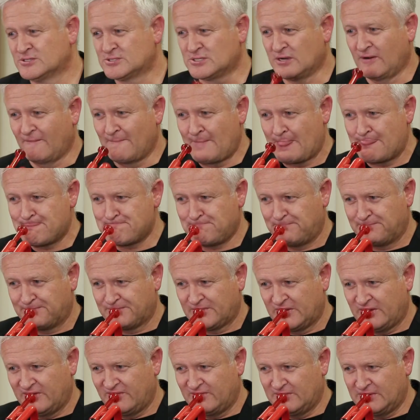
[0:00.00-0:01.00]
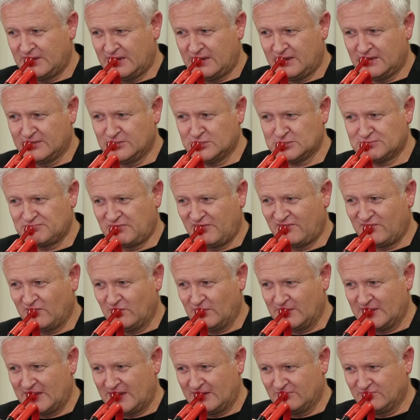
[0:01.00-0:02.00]
So just
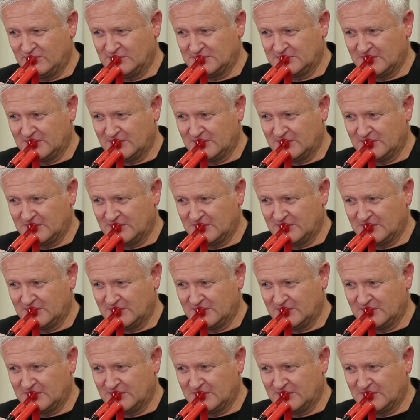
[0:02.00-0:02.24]
before the end, we've